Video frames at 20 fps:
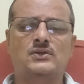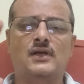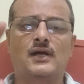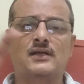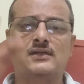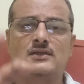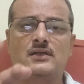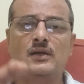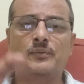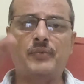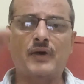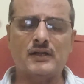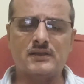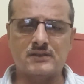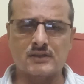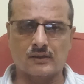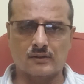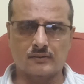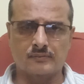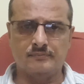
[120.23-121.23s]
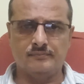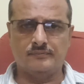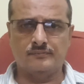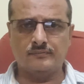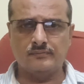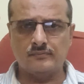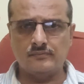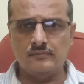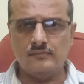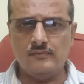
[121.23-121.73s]
Asthipachak,
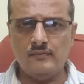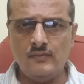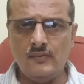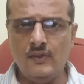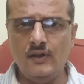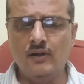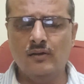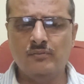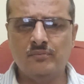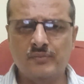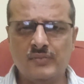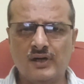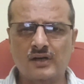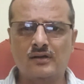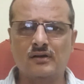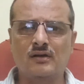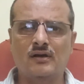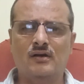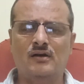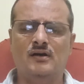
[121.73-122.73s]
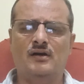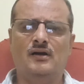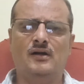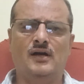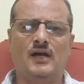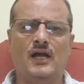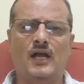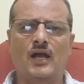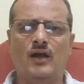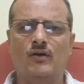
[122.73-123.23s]
but
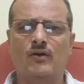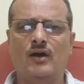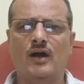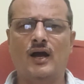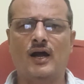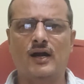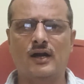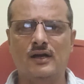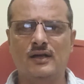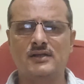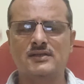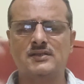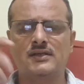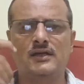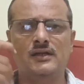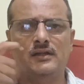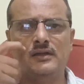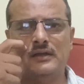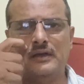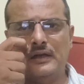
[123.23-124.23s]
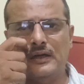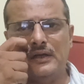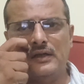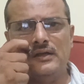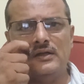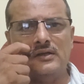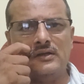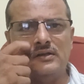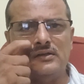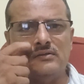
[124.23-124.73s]
I have hardly seen
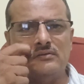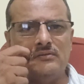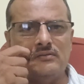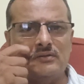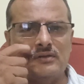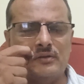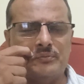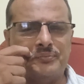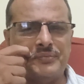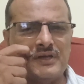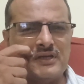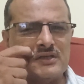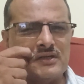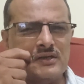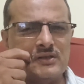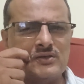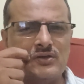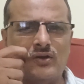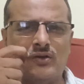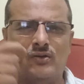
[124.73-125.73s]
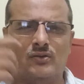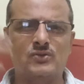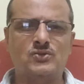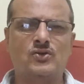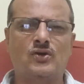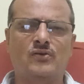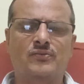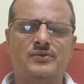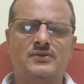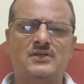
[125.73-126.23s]
the patients
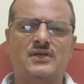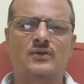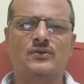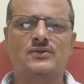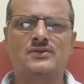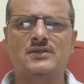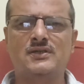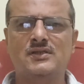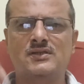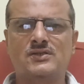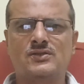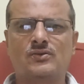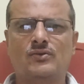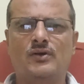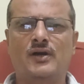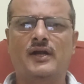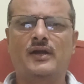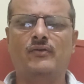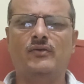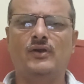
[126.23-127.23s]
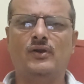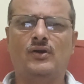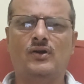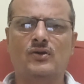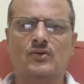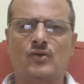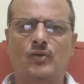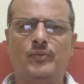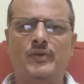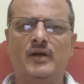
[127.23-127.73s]
also of stenosis, so I will not
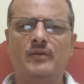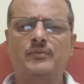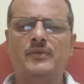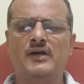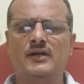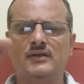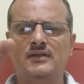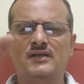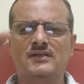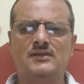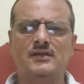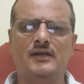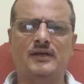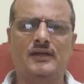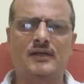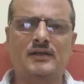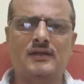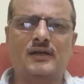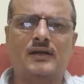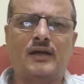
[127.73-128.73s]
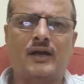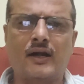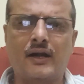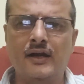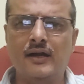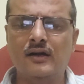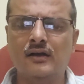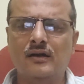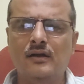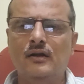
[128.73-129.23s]
comment. But just there is a
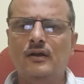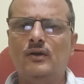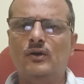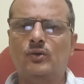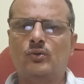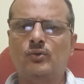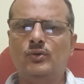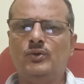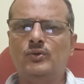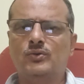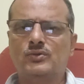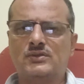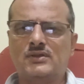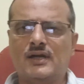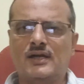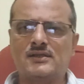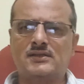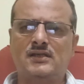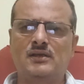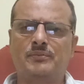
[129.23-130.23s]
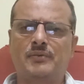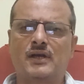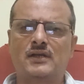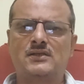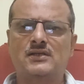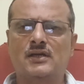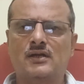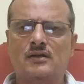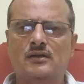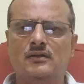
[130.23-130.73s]
trend to use
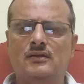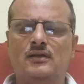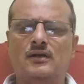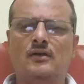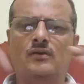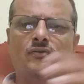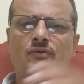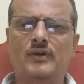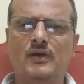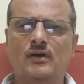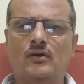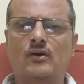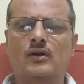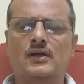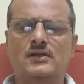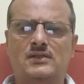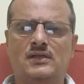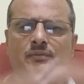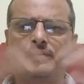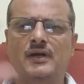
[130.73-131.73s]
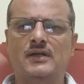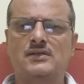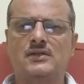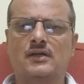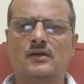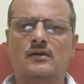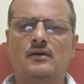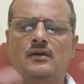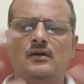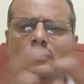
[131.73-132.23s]
Asthipachak Dravya or Asthipachak
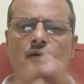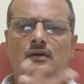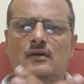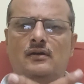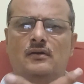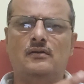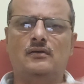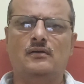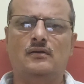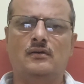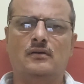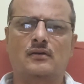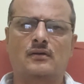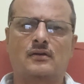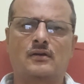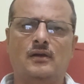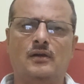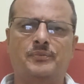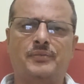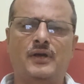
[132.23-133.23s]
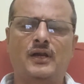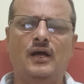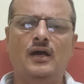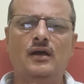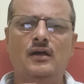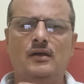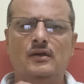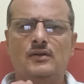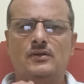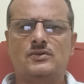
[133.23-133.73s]
Kalpana,
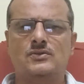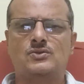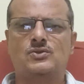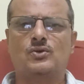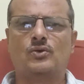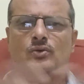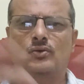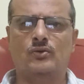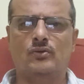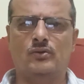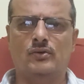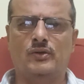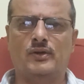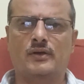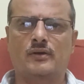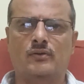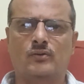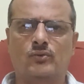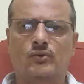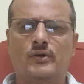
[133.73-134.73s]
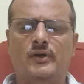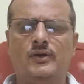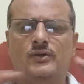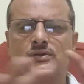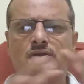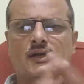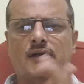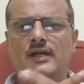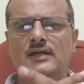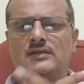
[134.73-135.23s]
so to reduce
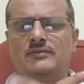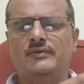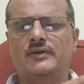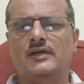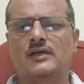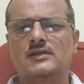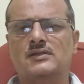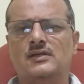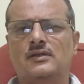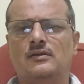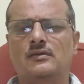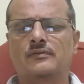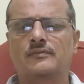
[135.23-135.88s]
the calcification.